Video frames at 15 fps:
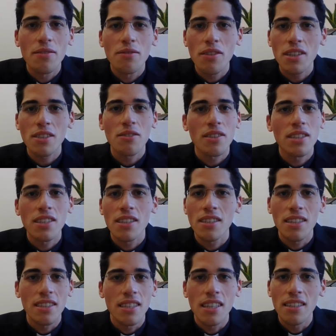For us Christians,
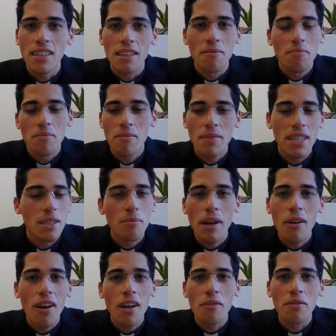it's easy. It's
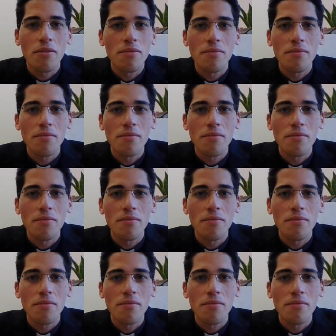about love.